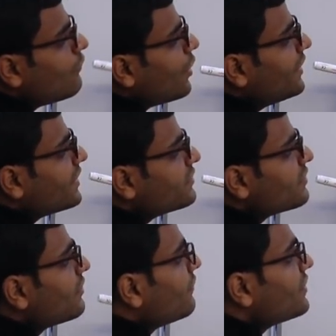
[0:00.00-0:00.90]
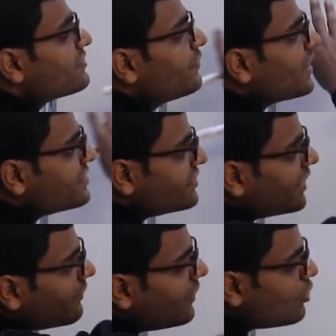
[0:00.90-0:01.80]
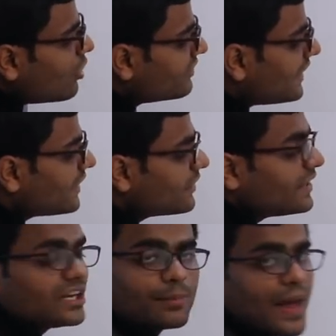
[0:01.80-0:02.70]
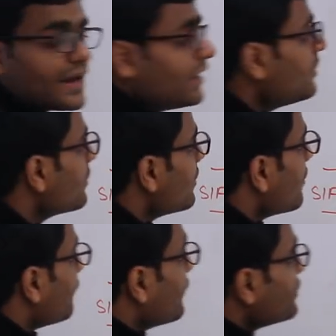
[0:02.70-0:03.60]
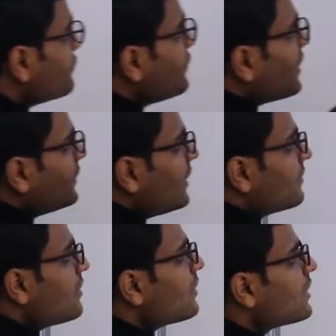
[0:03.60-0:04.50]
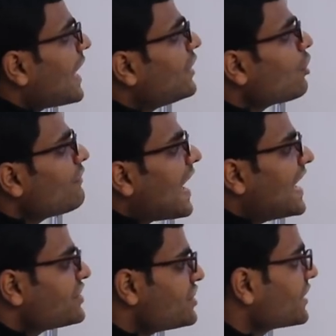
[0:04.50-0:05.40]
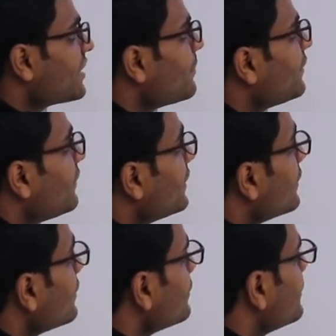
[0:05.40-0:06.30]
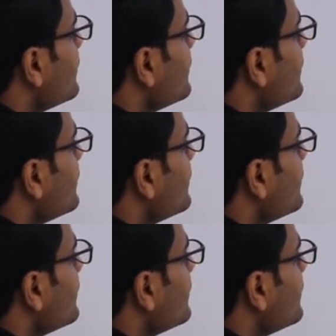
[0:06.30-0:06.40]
avoidance, we are straight away not sending the data packet. First, we are, there is a kind of handshaking between the